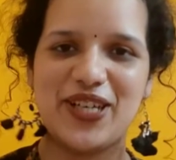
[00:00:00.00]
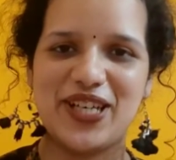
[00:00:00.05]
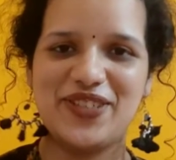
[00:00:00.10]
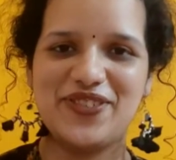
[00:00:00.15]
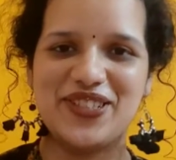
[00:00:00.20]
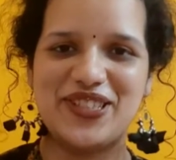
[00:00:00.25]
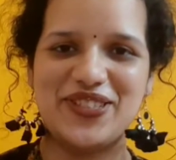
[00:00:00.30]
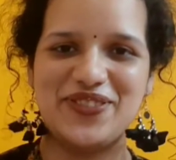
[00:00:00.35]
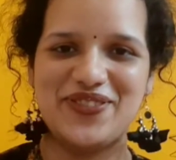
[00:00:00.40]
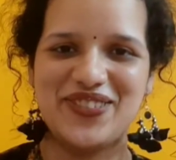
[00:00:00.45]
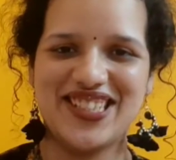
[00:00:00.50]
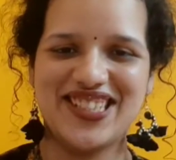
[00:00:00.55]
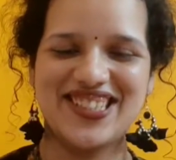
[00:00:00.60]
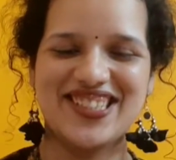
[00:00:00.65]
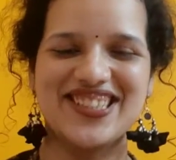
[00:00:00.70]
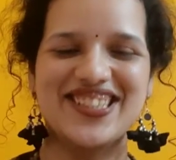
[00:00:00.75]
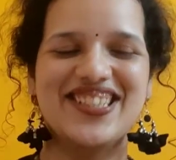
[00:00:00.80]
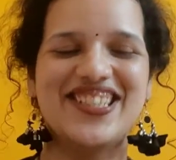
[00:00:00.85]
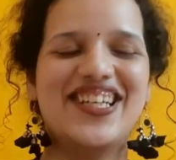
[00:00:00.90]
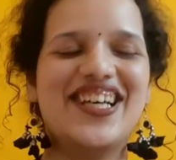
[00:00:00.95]
bear with me
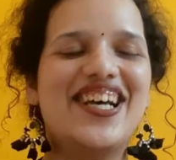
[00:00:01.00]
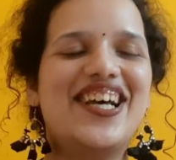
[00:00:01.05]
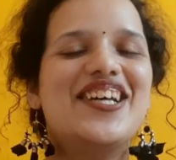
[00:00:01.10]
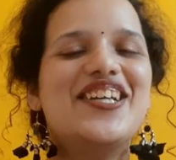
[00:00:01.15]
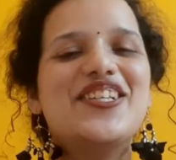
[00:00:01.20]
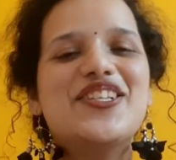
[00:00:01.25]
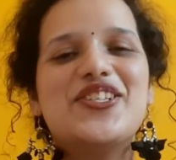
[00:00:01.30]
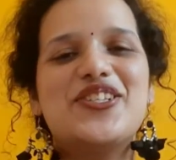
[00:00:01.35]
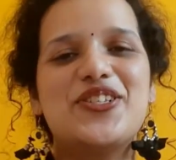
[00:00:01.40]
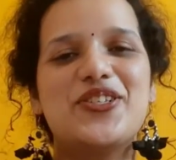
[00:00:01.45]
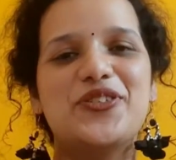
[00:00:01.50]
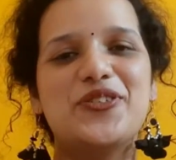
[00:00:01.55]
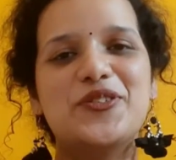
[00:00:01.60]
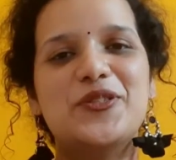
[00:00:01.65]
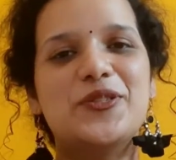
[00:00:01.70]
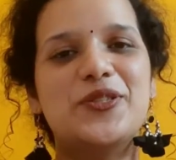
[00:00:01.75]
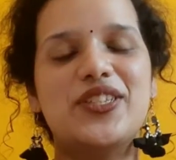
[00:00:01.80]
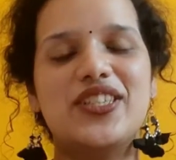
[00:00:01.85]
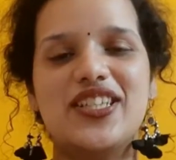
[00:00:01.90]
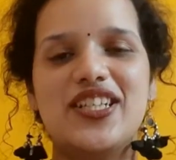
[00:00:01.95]

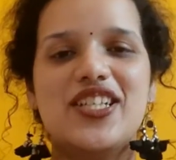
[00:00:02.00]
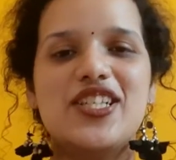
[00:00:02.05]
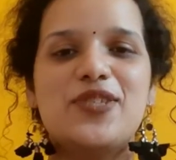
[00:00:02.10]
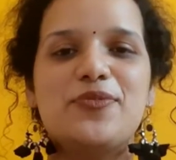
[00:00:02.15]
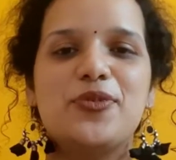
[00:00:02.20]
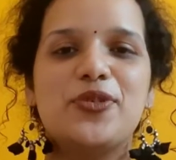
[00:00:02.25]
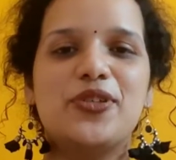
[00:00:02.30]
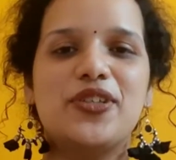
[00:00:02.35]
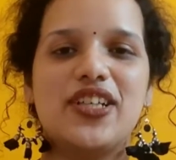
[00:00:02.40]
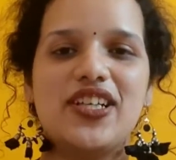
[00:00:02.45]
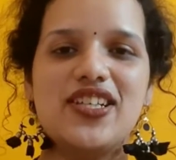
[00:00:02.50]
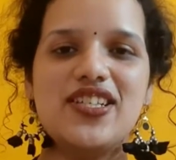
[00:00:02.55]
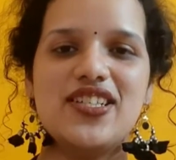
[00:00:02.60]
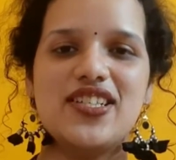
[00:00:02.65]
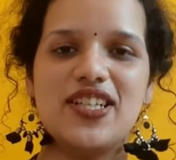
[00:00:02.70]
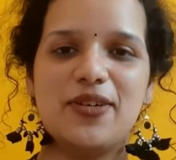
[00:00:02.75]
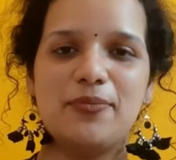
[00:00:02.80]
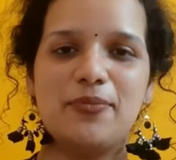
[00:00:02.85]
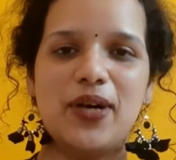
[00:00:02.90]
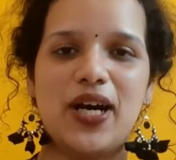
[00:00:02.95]
so this book
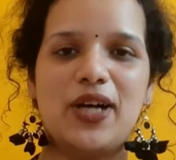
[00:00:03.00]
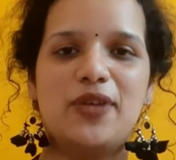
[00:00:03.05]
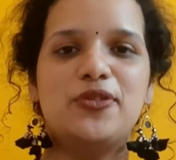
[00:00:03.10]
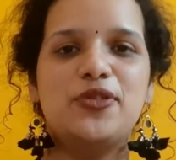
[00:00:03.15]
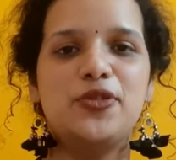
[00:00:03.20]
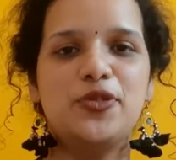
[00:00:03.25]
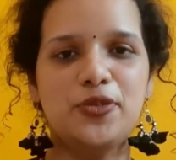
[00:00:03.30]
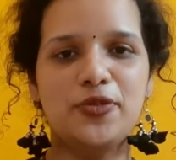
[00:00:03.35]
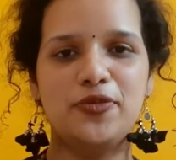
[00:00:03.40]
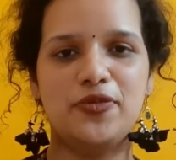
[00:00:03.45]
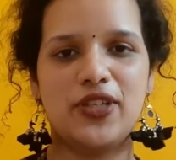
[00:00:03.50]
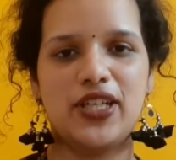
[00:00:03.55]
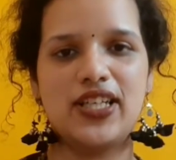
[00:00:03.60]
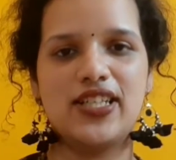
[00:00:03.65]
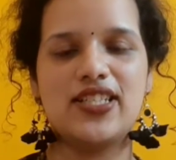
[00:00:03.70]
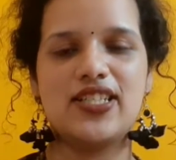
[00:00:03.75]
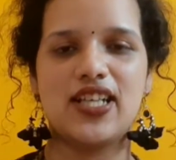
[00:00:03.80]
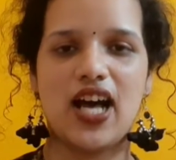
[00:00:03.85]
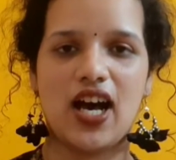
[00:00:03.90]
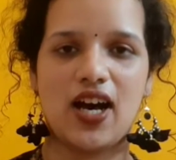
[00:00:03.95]
is about two
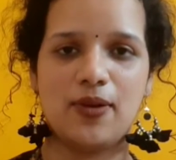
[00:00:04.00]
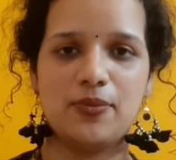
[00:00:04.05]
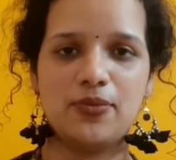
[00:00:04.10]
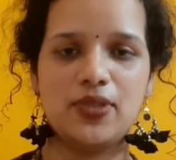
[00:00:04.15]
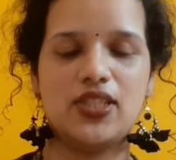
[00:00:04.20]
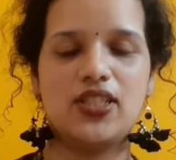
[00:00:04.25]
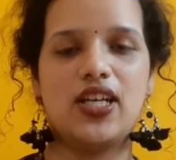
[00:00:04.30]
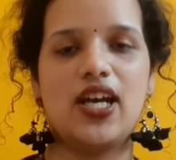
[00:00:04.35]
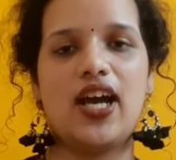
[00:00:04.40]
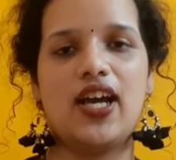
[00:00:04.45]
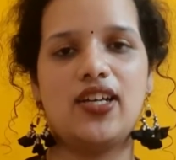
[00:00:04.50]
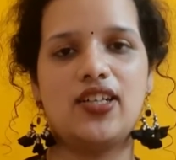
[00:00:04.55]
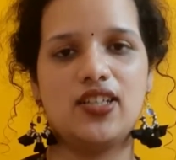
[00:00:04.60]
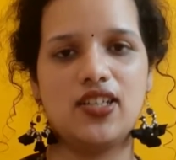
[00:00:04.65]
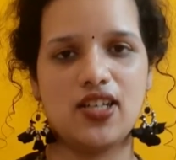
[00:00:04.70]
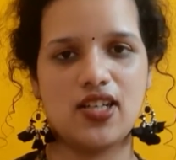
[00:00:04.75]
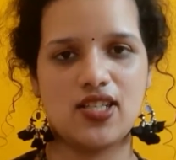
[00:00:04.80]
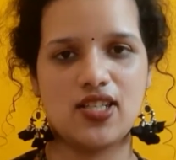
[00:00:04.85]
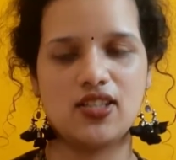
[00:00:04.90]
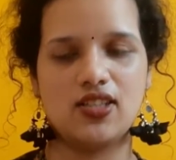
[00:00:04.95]
friends Amir and
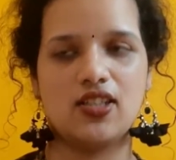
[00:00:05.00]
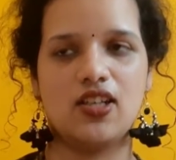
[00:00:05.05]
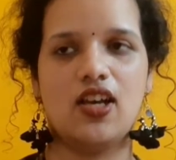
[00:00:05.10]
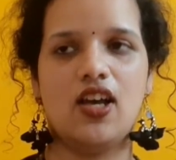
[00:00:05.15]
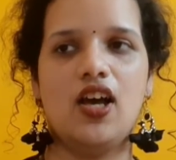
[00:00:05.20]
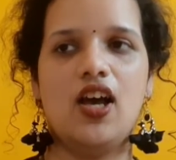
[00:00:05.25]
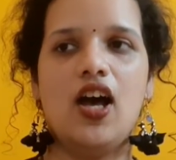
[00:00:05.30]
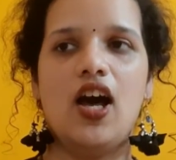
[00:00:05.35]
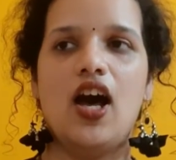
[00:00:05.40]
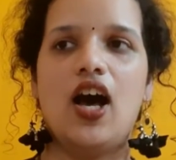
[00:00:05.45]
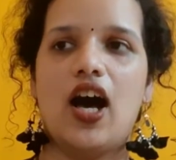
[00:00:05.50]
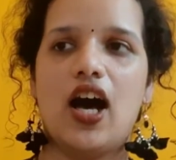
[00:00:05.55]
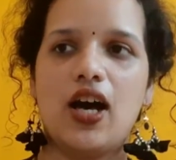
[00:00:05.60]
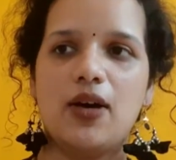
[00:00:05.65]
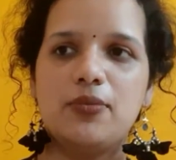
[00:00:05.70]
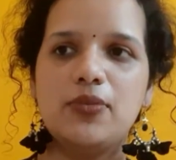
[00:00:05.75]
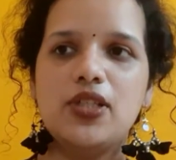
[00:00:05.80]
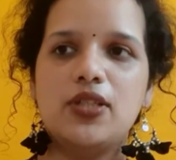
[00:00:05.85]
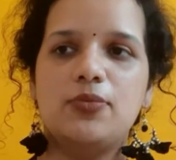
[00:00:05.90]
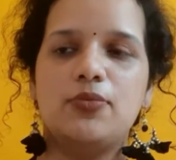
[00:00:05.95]
Hassan. Amir